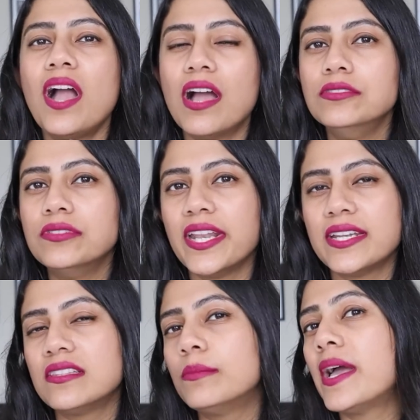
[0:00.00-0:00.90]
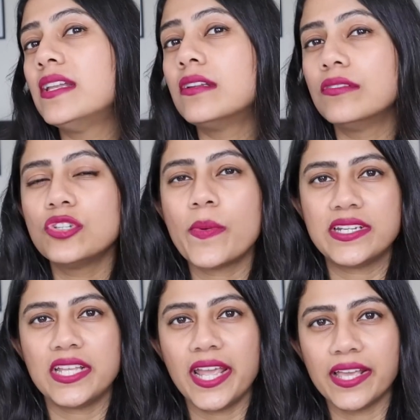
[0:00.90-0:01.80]
how you can enter the ballot on the
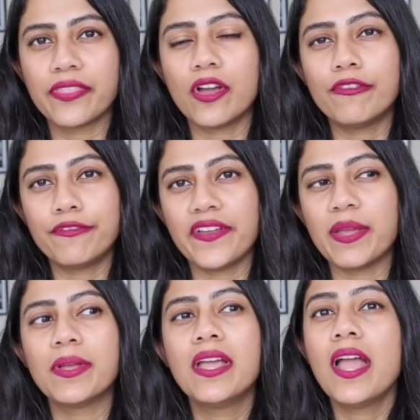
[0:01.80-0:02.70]
28th of Feb.